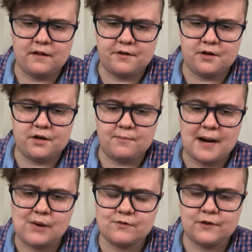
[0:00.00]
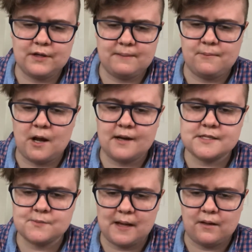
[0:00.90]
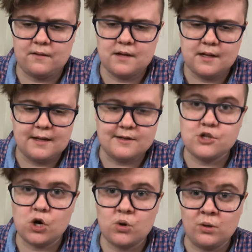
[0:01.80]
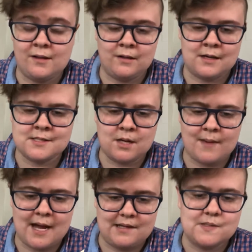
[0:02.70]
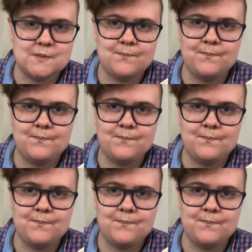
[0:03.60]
under her powerful hypnotic spell and totally lost their minds.